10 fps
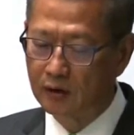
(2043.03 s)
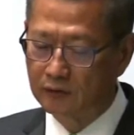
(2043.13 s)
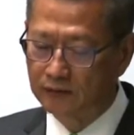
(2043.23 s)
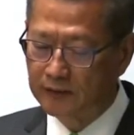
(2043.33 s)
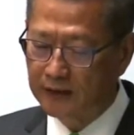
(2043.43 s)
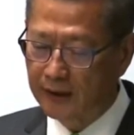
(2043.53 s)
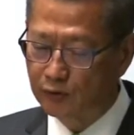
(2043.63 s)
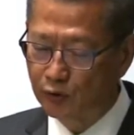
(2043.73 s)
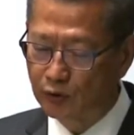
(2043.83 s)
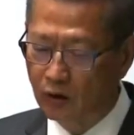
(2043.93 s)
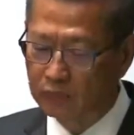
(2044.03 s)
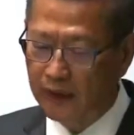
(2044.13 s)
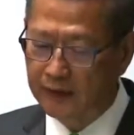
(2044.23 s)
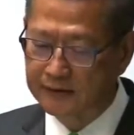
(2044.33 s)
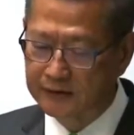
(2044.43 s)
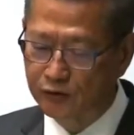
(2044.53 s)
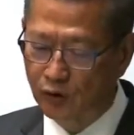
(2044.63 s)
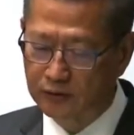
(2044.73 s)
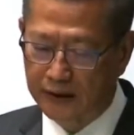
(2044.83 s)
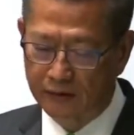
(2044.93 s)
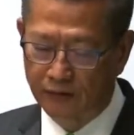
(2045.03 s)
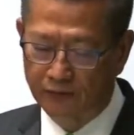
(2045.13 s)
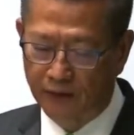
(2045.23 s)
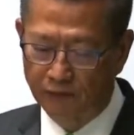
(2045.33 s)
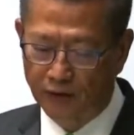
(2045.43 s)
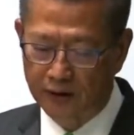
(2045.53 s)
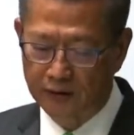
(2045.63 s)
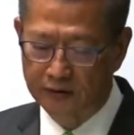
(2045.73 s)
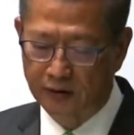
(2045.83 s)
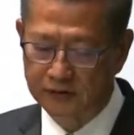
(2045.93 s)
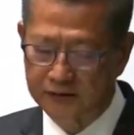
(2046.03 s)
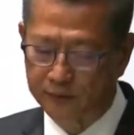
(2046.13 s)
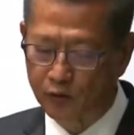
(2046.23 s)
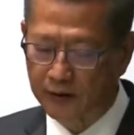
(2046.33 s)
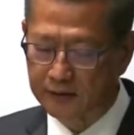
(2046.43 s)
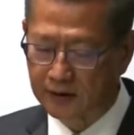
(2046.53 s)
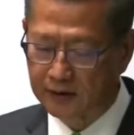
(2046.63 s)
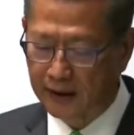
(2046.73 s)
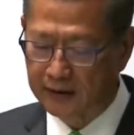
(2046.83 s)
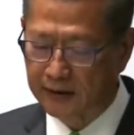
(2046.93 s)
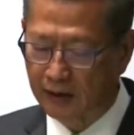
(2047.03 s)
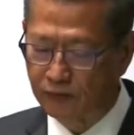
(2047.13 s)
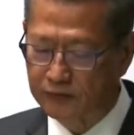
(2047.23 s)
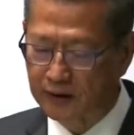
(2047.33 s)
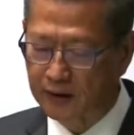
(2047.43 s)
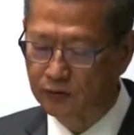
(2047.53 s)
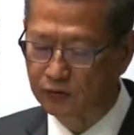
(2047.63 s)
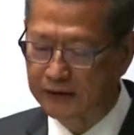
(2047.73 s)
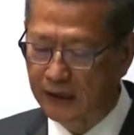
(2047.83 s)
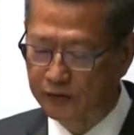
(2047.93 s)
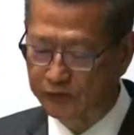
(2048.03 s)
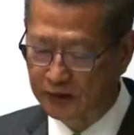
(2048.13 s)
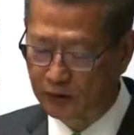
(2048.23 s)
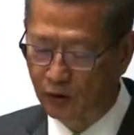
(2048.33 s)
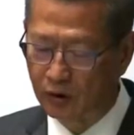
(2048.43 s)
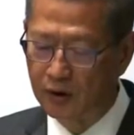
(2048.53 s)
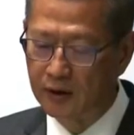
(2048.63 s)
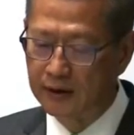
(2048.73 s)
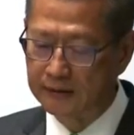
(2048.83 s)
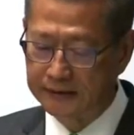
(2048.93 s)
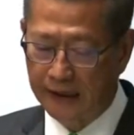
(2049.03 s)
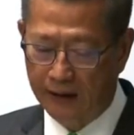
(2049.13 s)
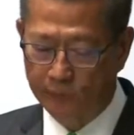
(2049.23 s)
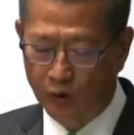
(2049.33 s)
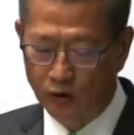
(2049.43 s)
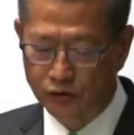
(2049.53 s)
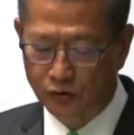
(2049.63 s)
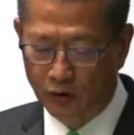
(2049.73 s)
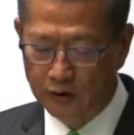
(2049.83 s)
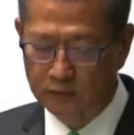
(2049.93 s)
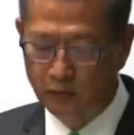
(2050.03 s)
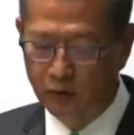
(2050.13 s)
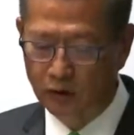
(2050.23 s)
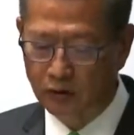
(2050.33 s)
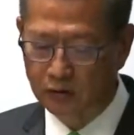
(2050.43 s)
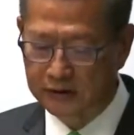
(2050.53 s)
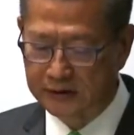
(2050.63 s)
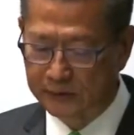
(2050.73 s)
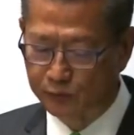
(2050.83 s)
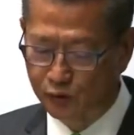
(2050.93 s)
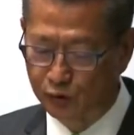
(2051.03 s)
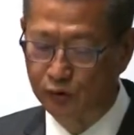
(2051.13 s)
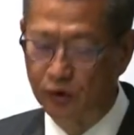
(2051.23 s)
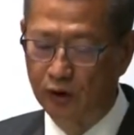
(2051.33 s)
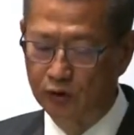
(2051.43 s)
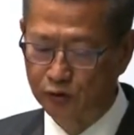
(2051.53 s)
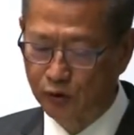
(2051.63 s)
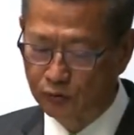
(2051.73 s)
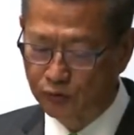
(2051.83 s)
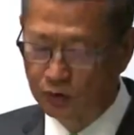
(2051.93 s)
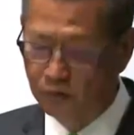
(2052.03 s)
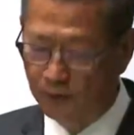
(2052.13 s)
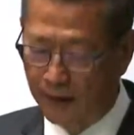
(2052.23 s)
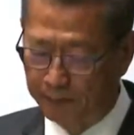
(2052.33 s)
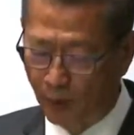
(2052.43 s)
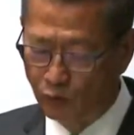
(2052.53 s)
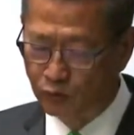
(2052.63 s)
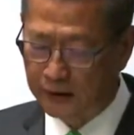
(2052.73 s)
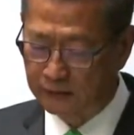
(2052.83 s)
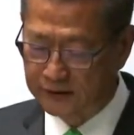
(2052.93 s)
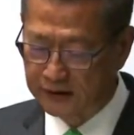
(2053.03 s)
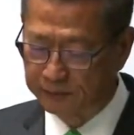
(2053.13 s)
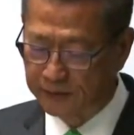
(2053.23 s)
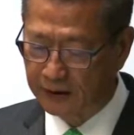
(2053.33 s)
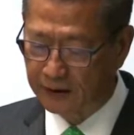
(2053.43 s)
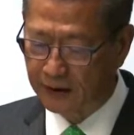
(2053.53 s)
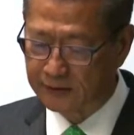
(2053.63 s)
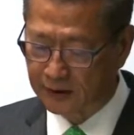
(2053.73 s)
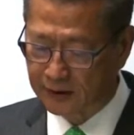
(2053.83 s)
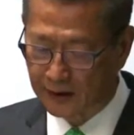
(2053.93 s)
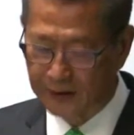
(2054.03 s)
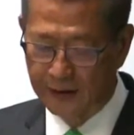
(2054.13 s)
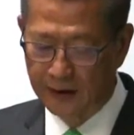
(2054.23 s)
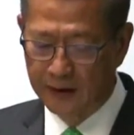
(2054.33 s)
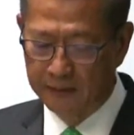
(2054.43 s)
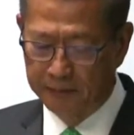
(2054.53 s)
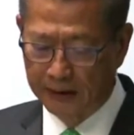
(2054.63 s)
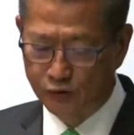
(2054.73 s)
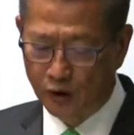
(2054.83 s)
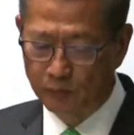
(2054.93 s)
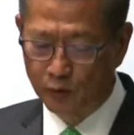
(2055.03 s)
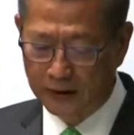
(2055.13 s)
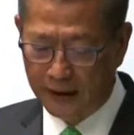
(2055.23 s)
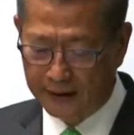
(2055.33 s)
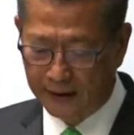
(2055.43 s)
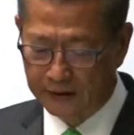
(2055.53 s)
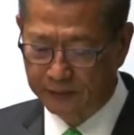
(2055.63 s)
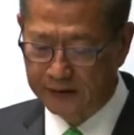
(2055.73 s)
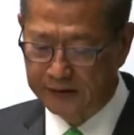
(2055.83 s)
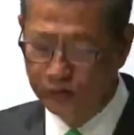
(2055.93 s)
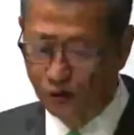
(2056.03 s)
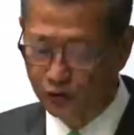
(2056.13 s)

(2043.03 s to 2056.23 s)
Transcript: and substantially extend in phases its geographical coverage from 20 to 37 economies to include all those with which Hong Kong has entered into investment promotion and protection agreements